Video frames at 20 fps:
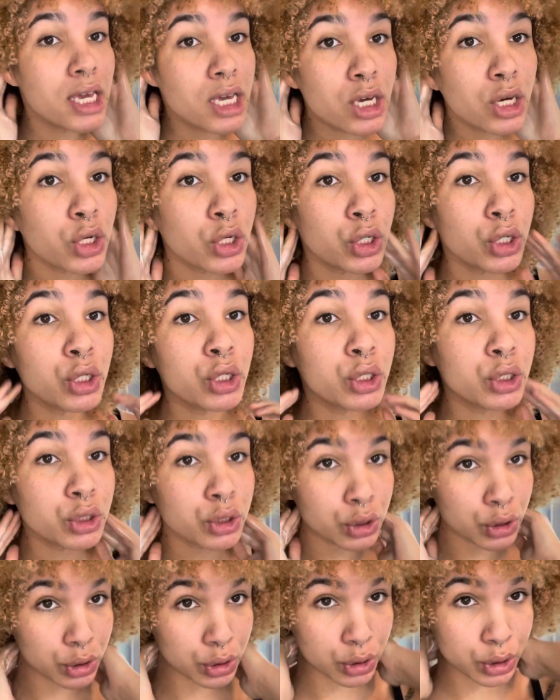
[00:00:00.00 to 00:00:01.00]

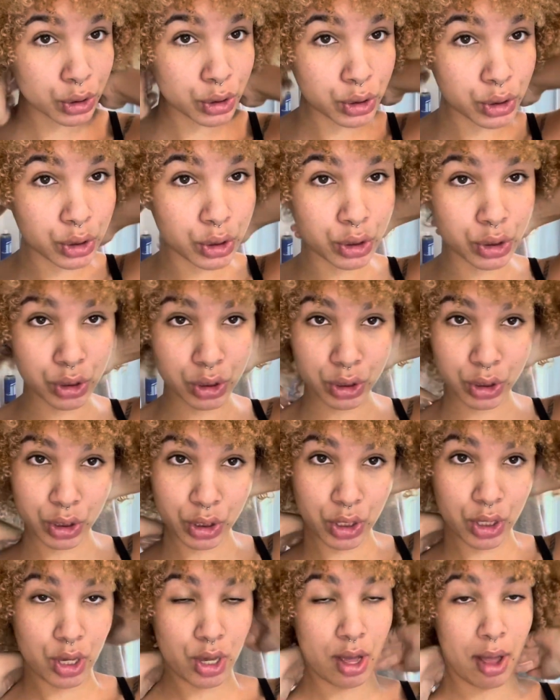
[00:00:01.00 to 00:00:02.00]
ears
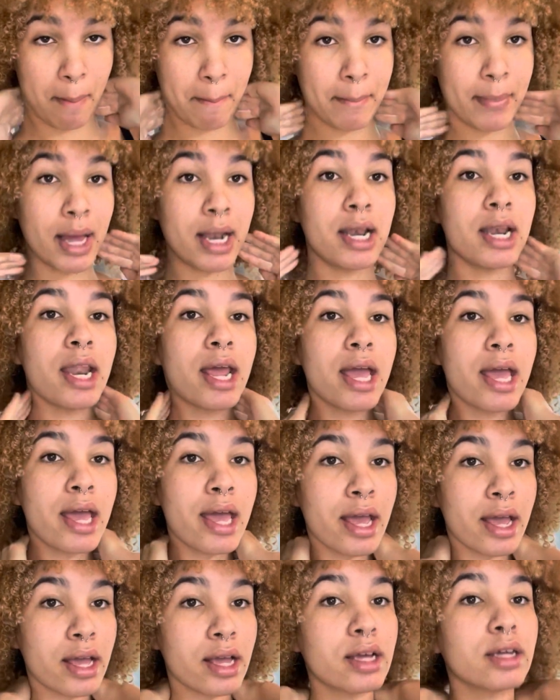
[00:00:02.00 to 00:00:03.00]
my neck.